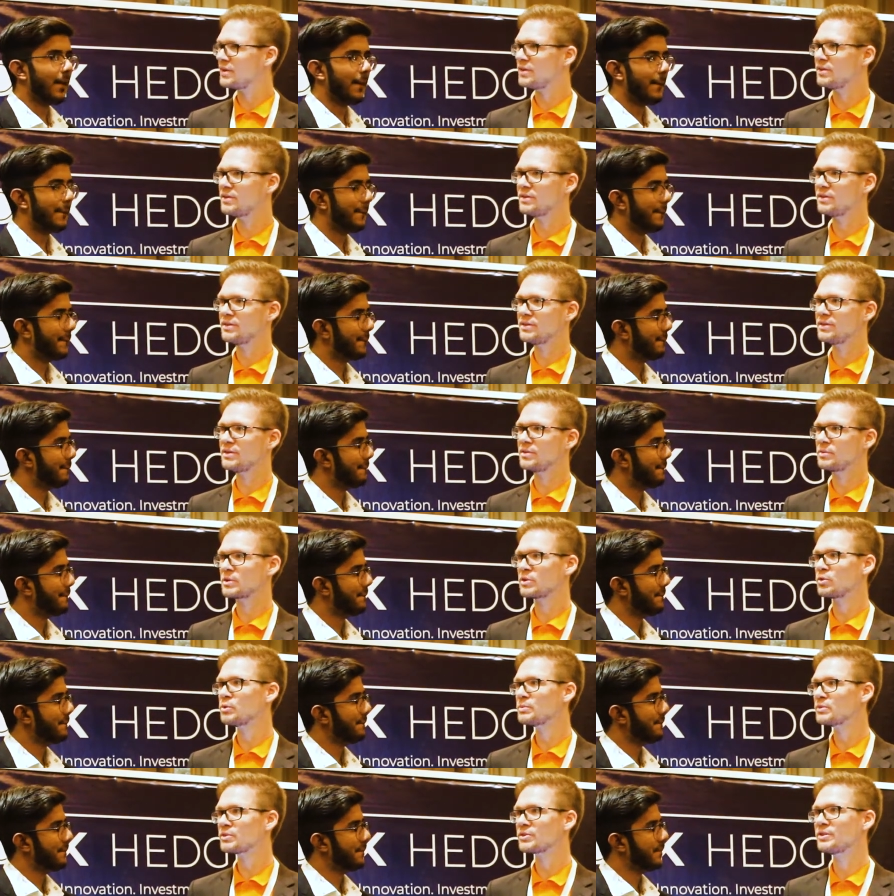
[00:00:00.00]

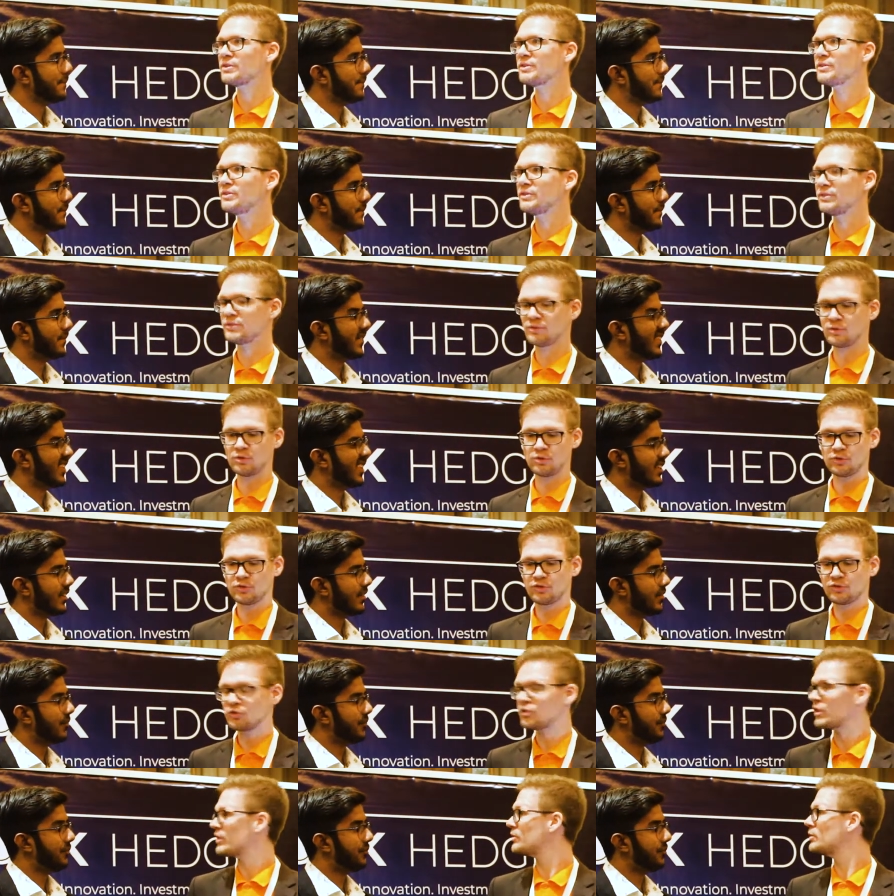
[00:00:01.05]
Speaker 1: Cryptocurrencies is
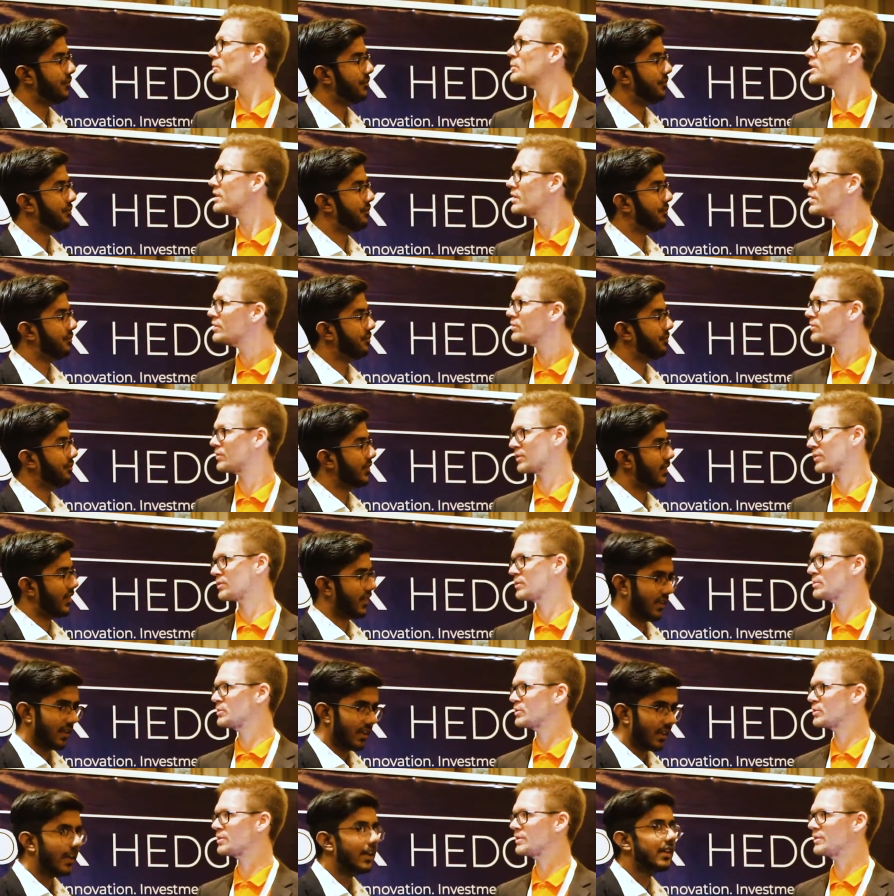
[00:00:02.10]
just the beginning for
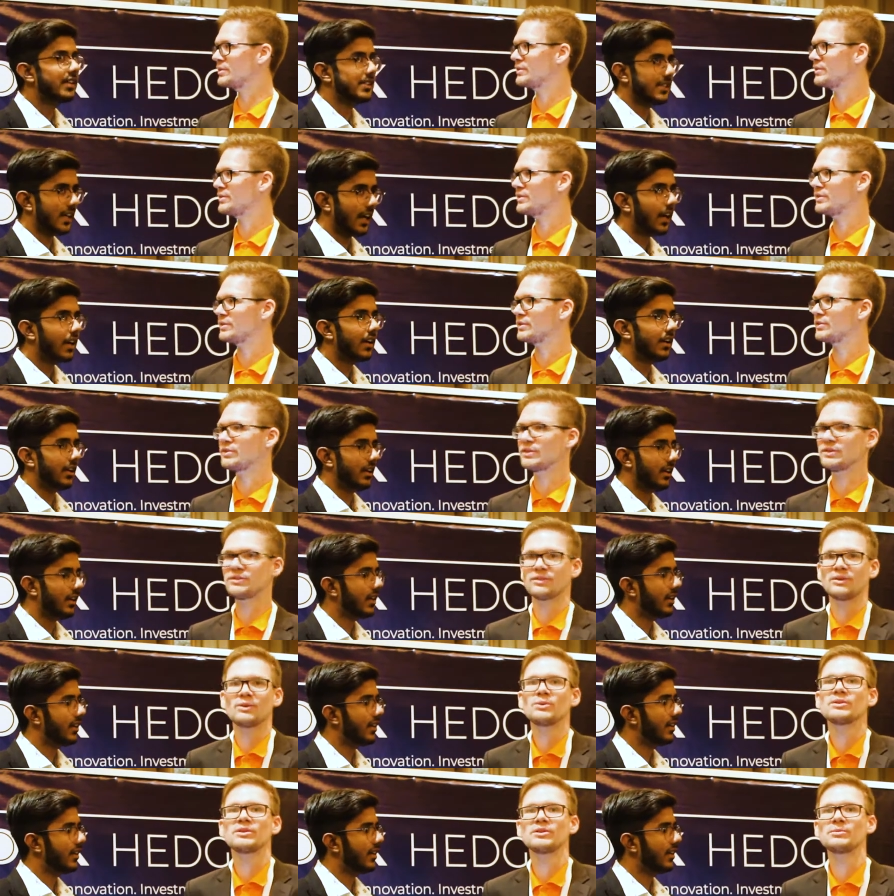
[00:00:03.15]
cryptocurrencies. Exactly. It's
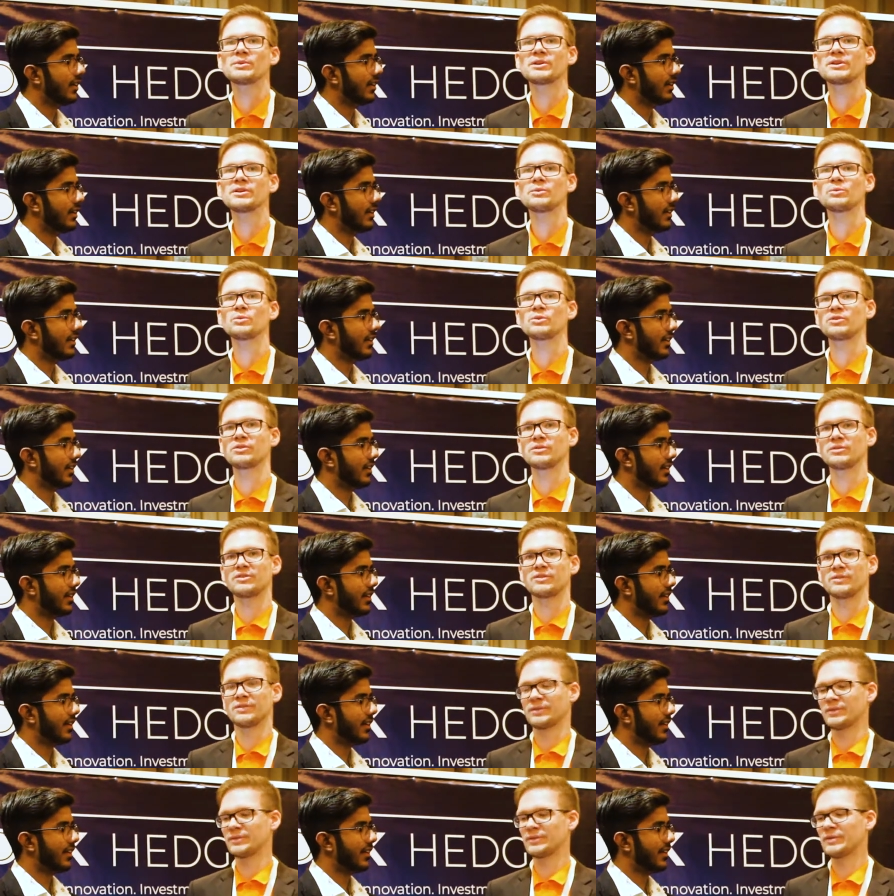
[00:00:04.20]
only the beginning.
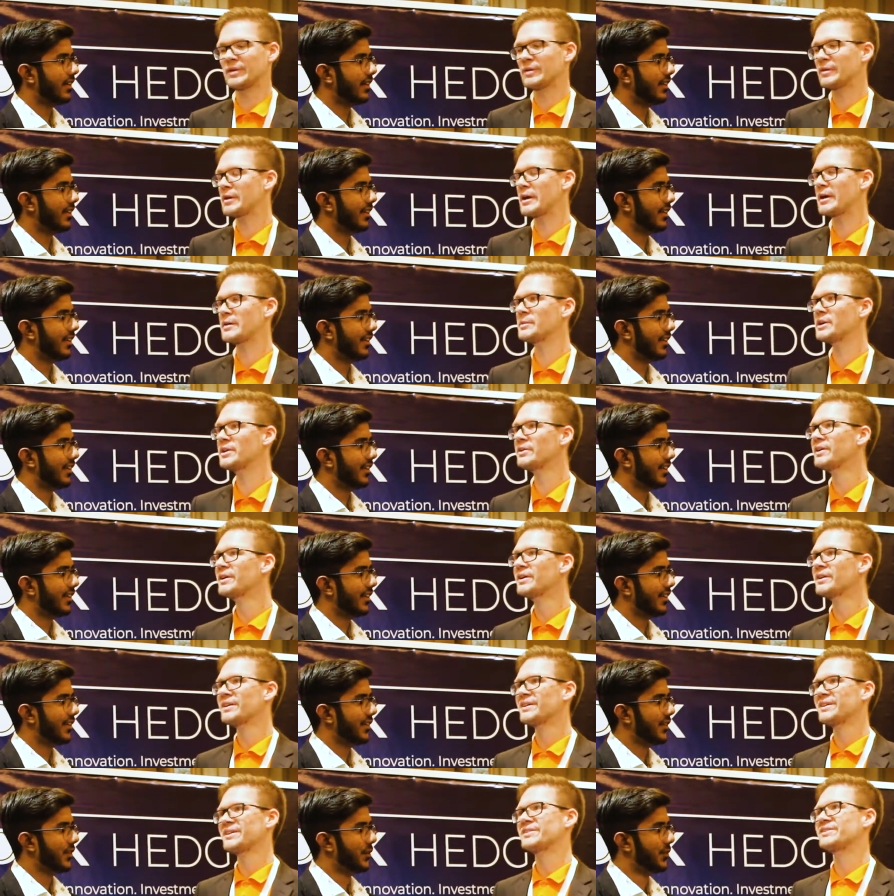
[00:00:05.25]
I mean.
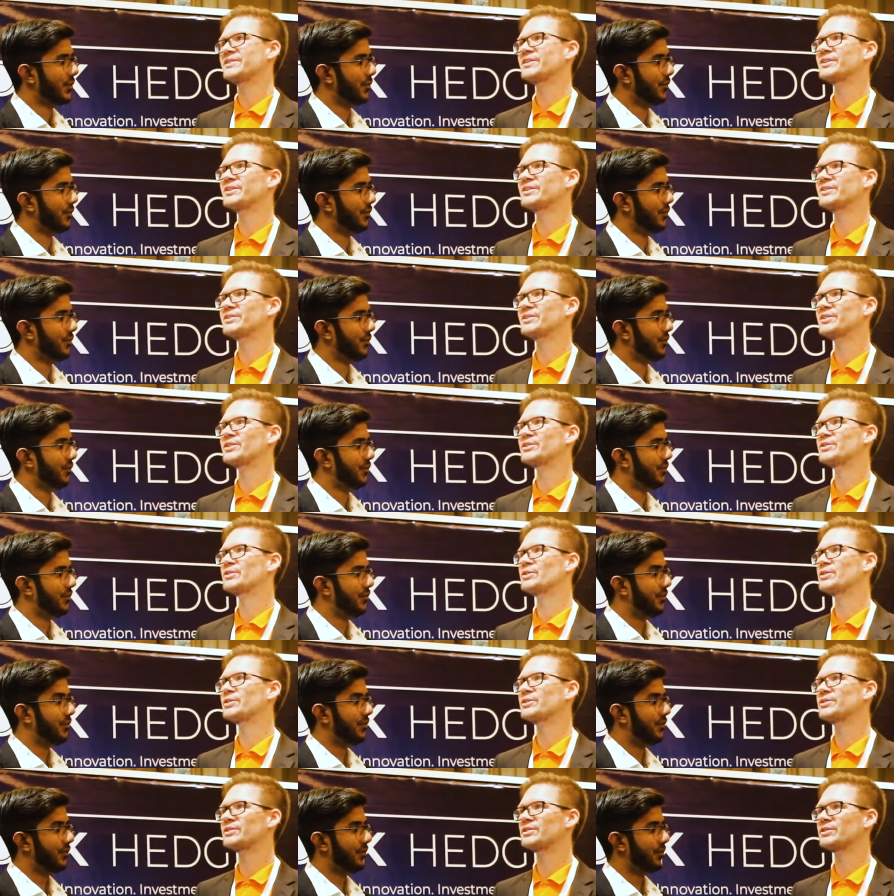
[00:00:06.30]

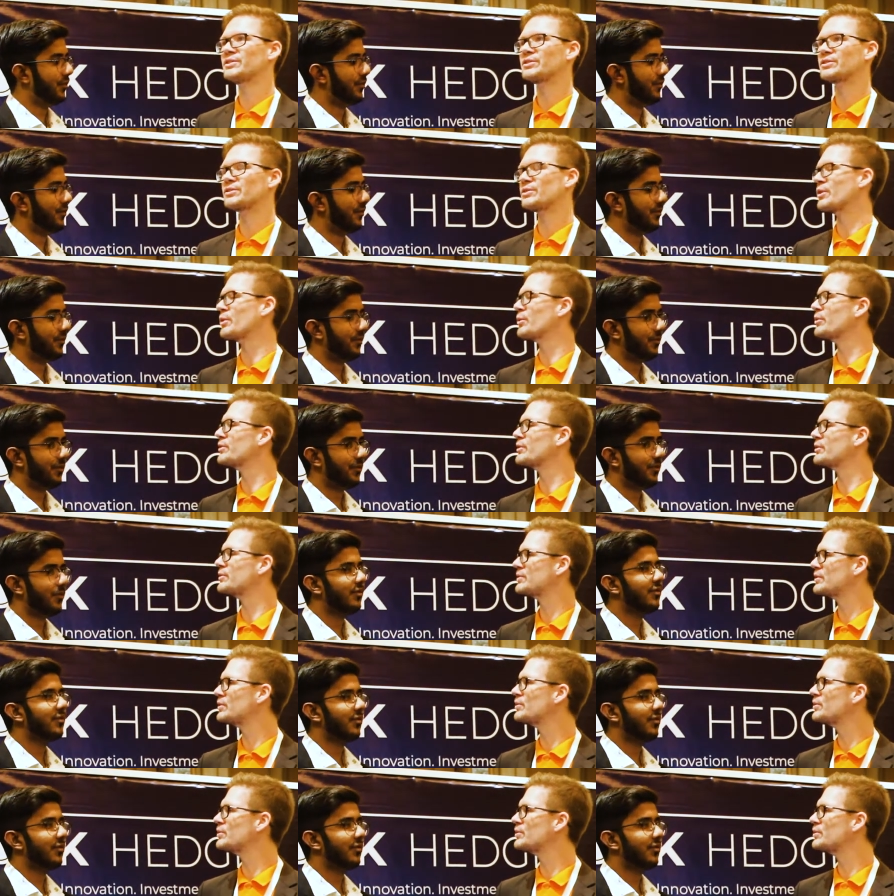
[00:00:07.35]
The growth of